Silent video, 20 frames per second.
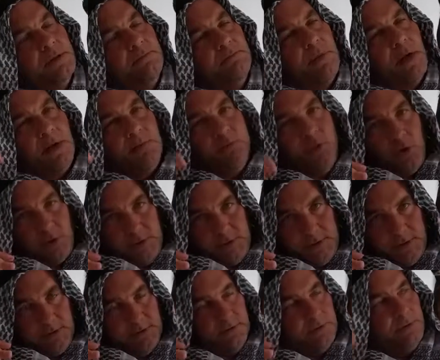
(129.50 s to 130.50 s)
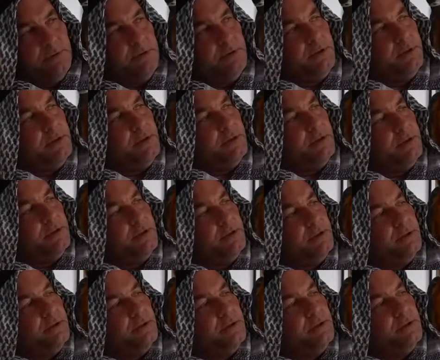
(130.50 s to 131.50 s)
my boss.
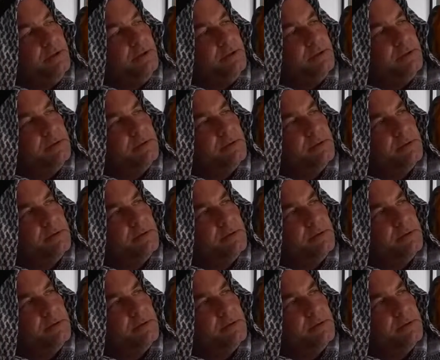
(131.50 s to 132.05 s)
He is,